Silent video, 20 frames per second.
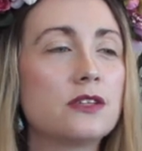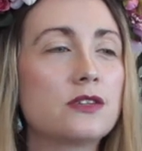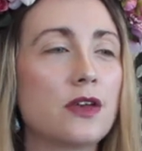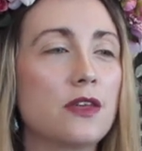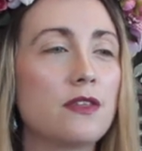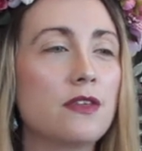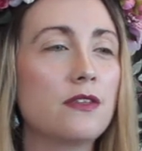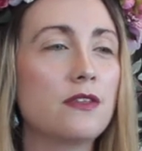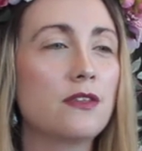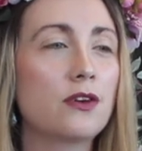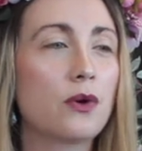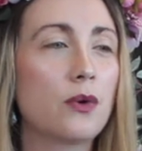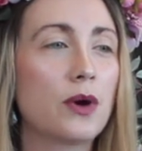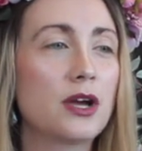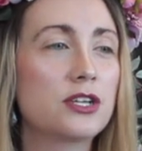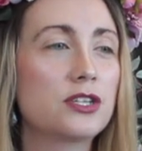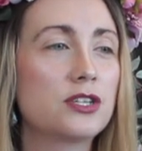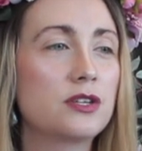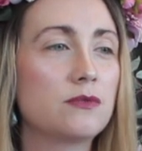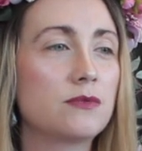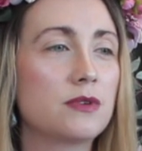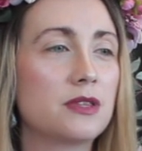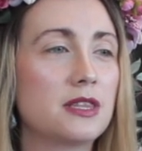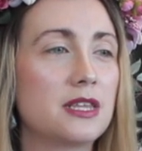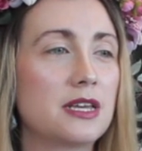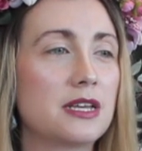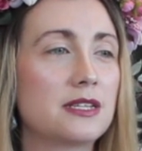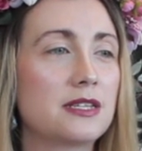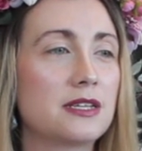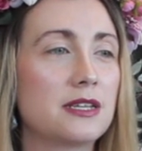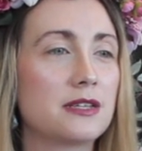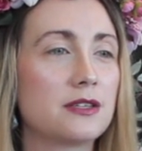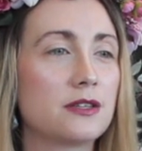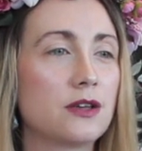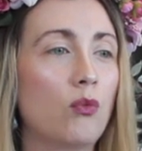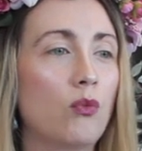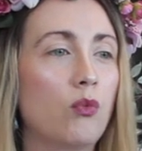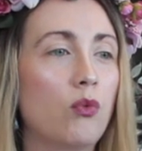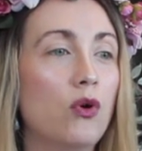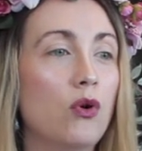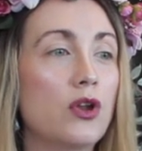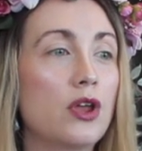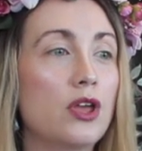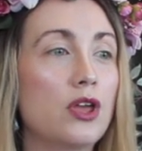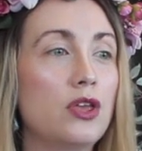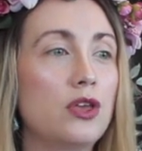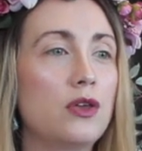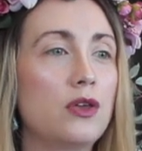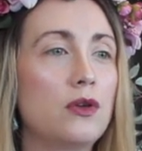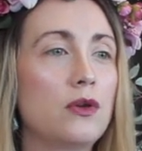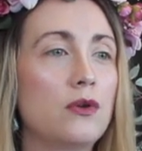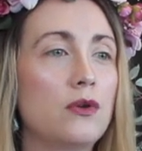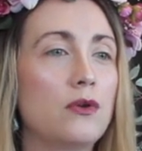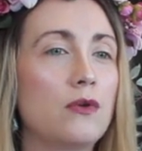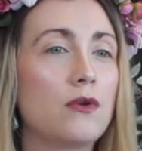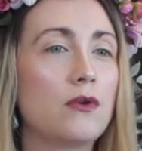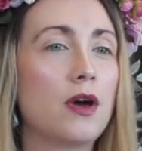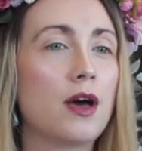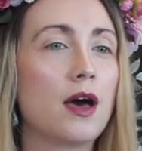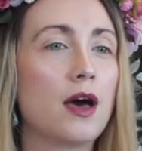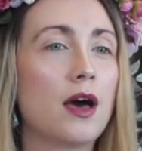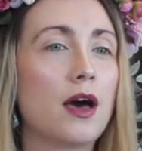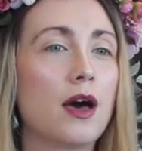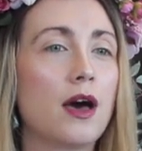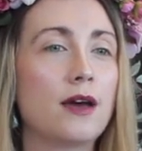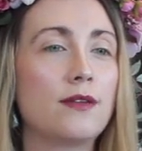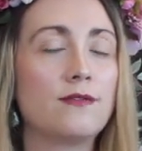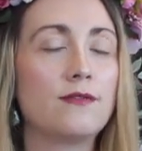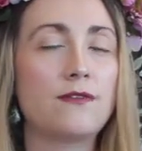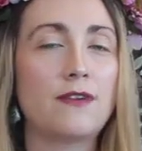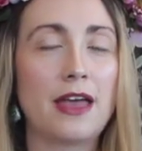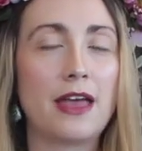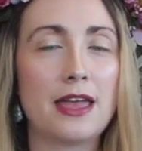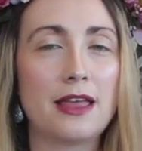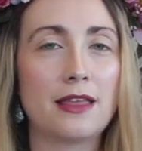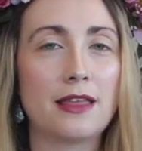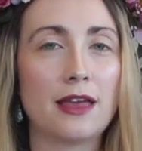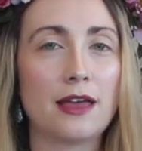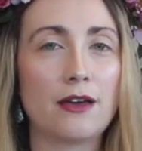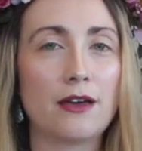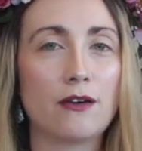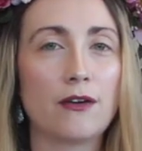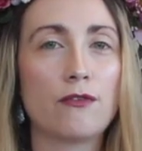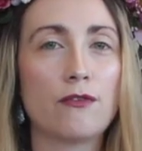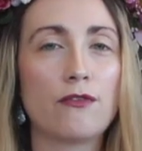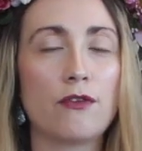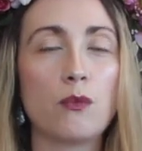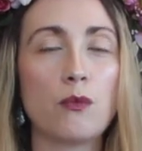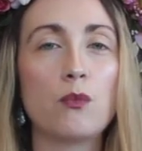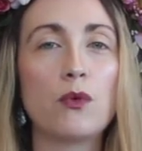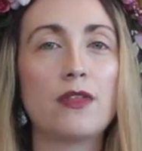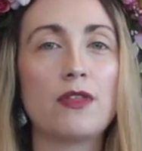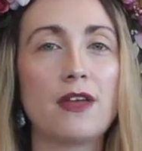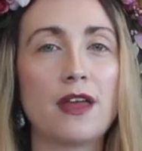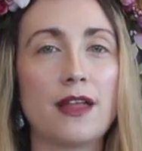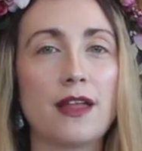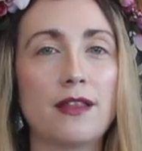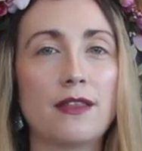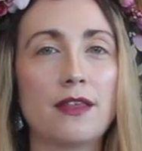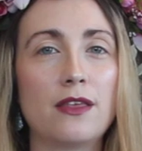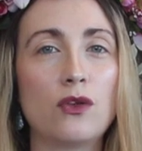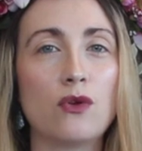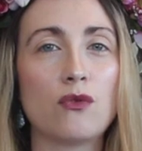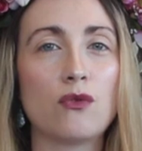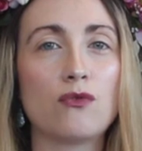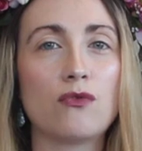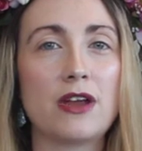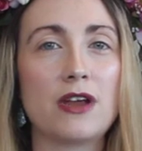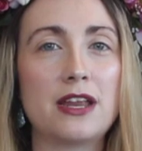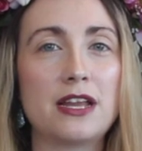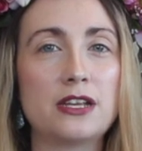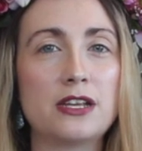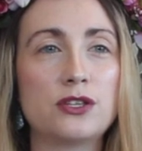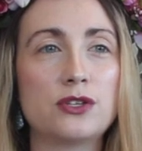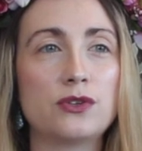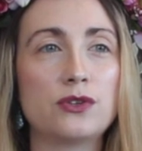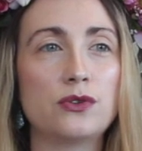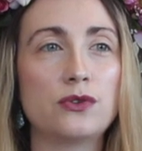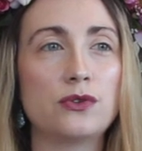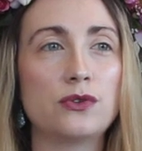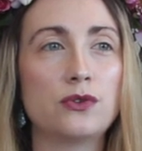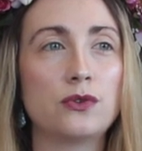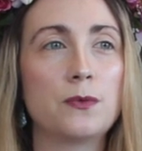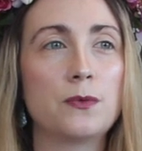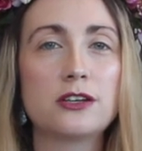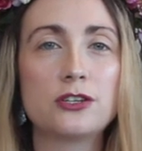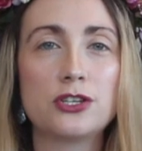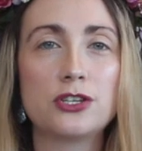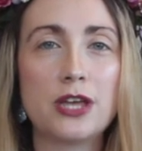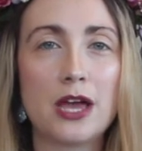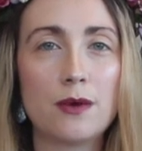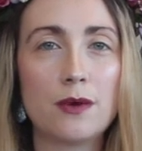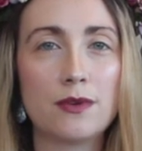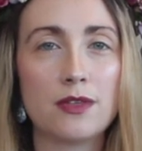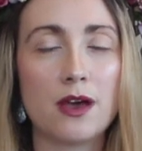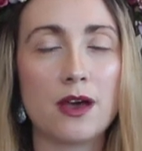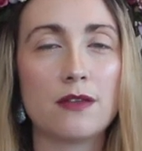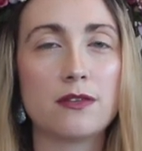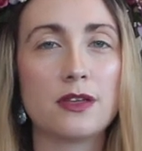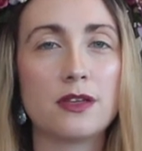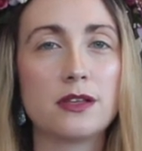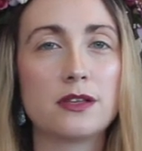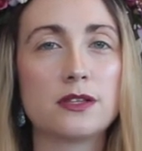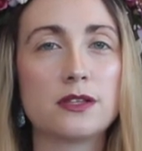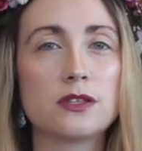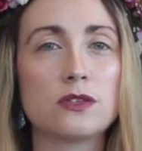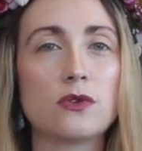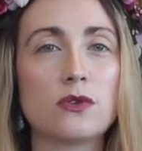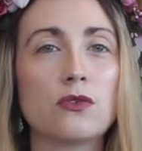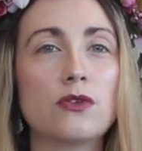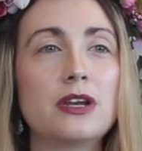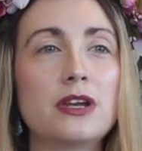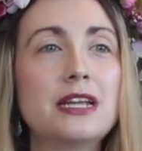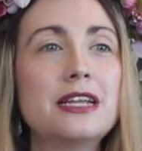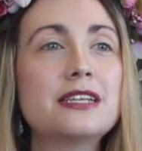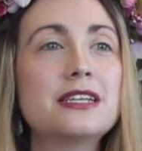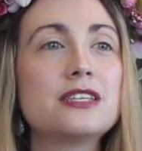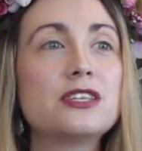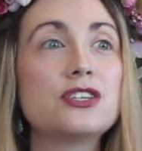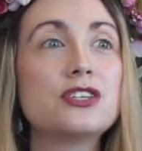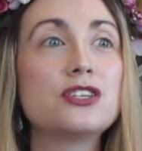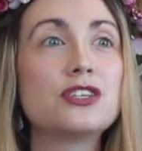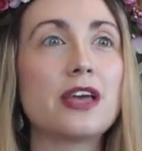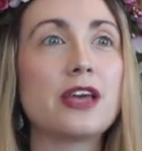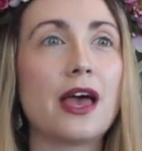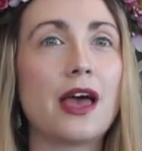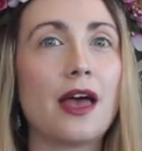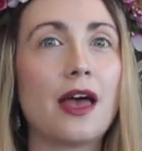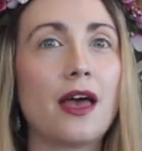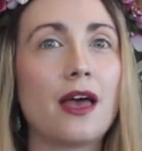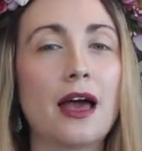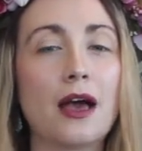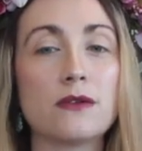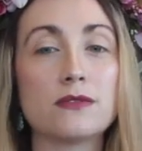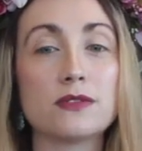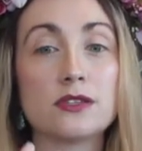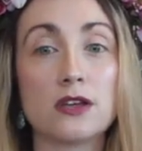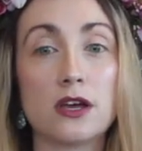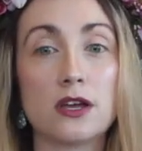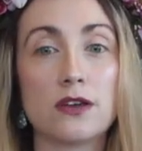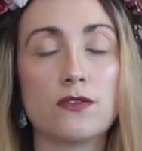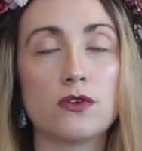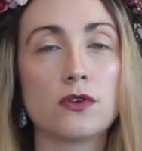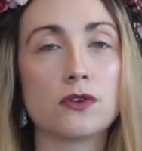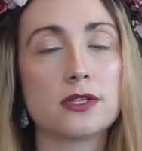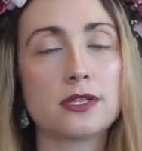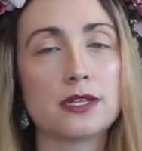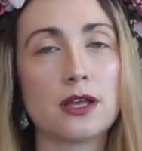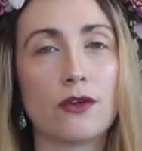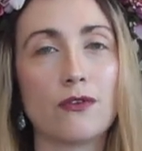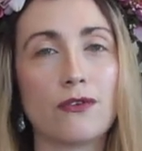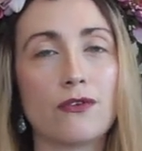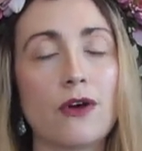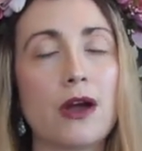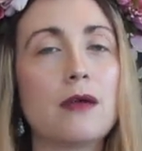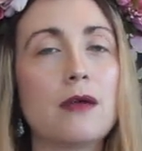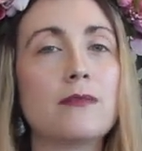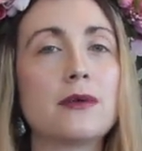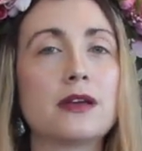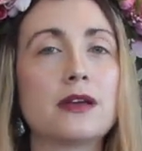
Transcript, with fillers: So I think the question with this is what are you unveiling from within that you're ready to share with others or at least share outside of yourself, right?